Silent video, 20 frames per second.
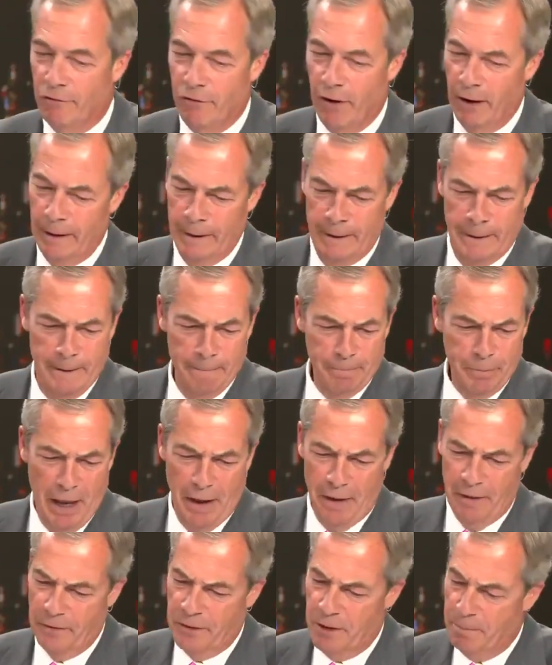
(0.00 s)
of
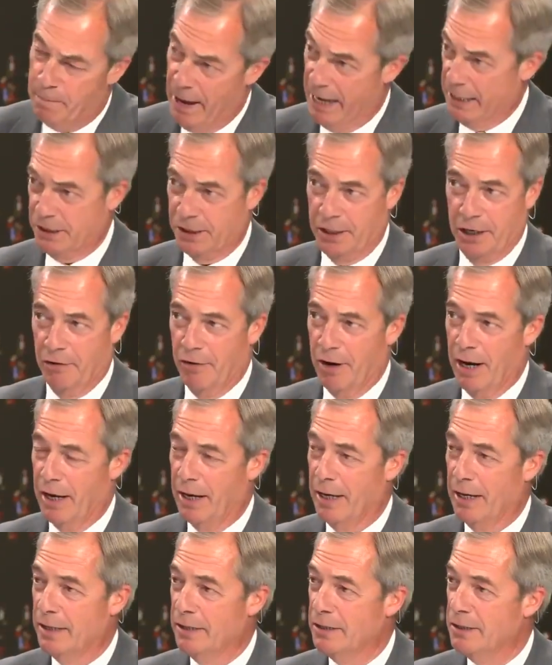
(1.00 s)
the best
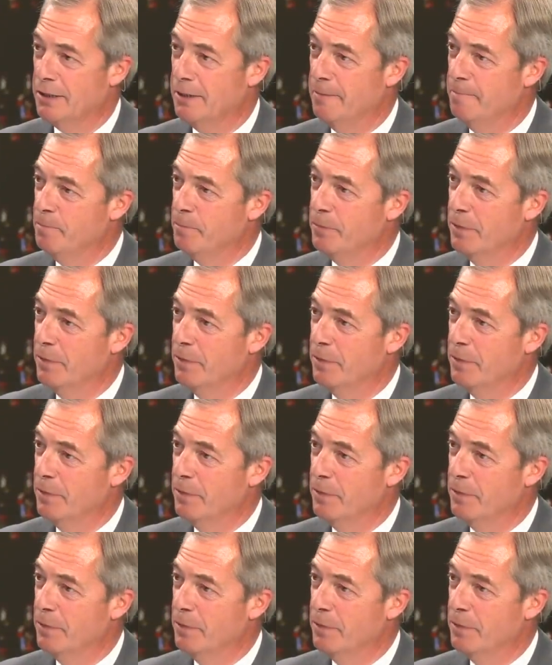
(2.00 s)
careers.